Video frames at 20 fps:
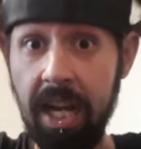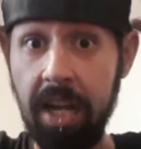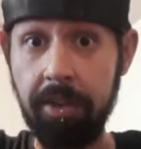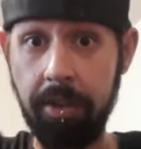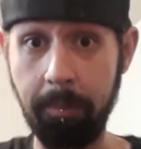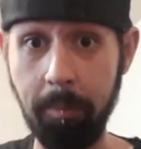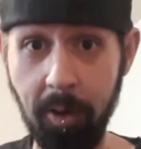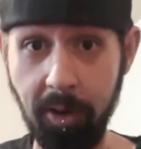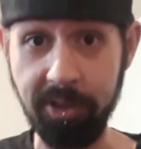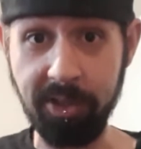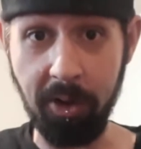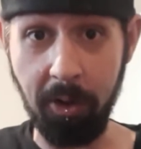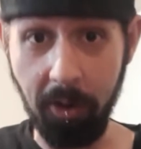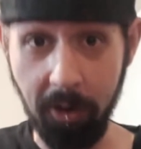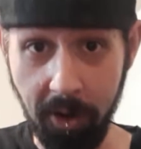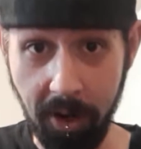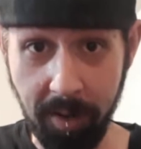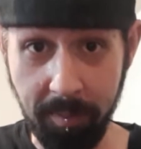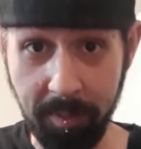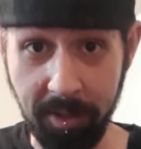The most
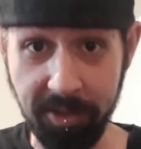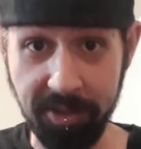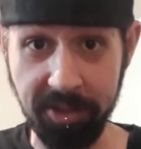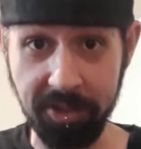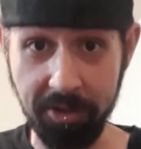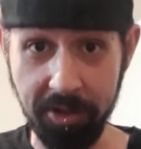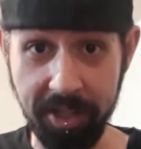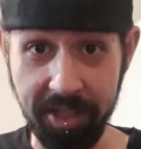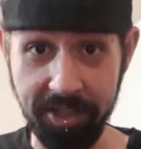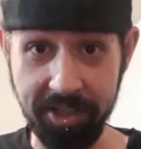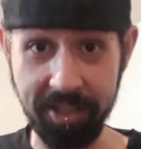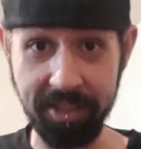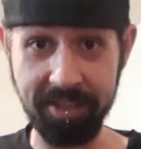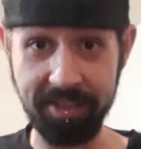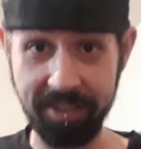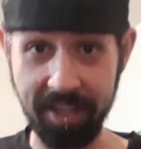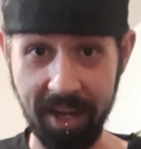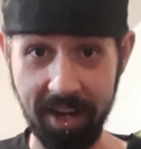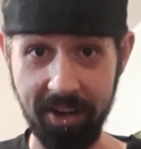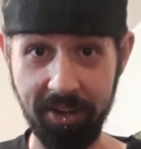horrible screeching
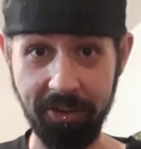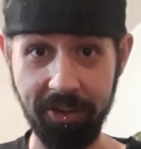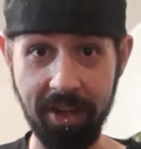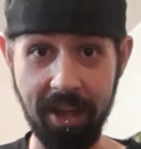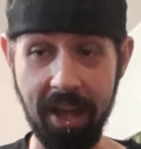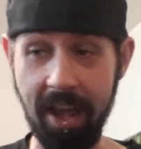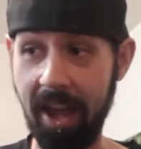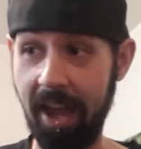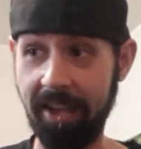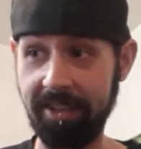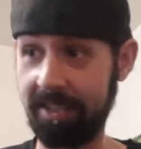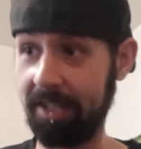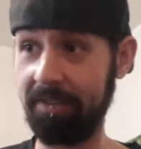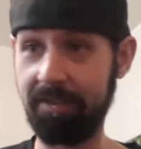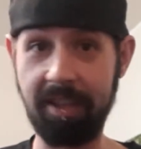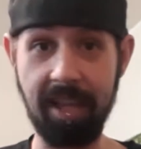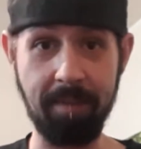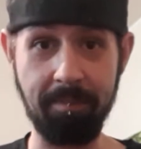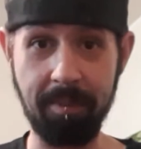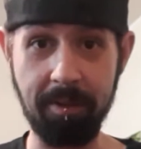sound, as if
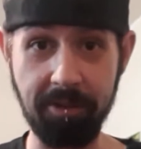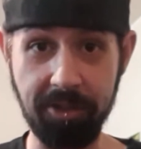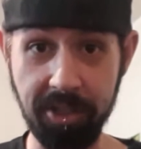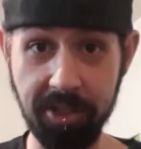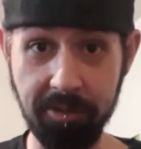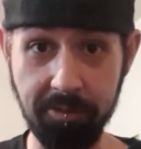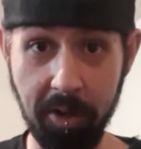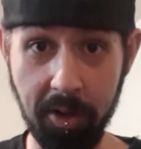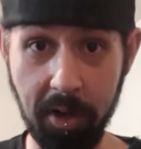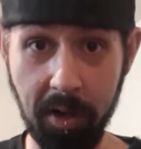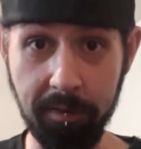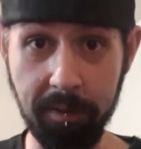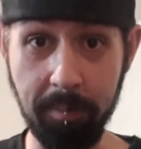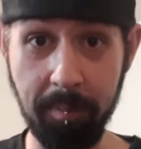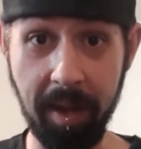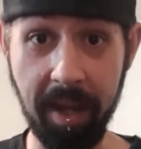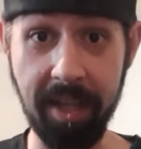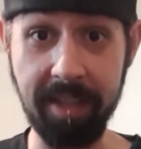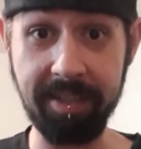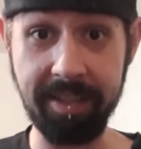they'd been just run over
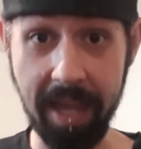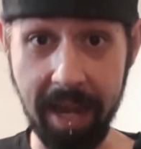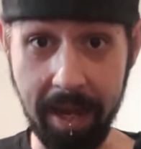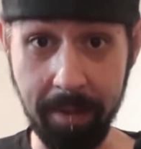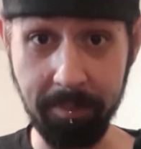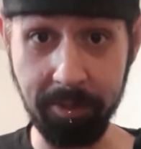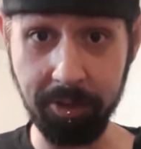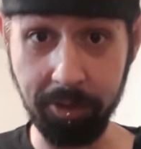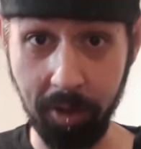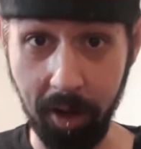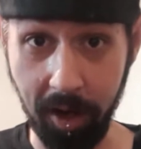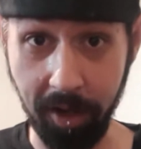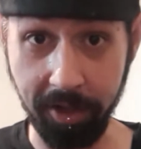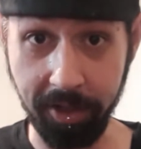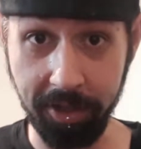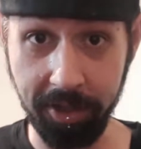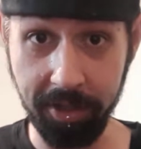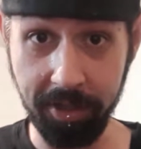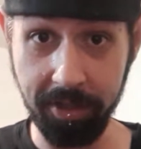by a damn truck.